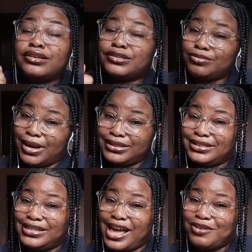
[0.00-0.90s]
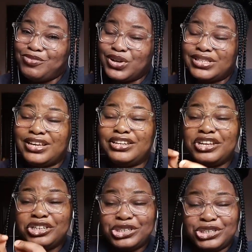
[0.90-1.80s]
smash the like
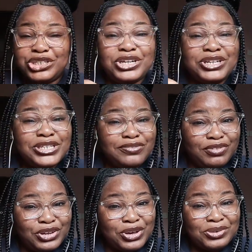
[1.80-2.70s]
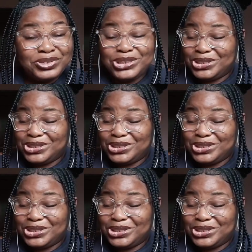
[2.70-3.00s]
button, share this video.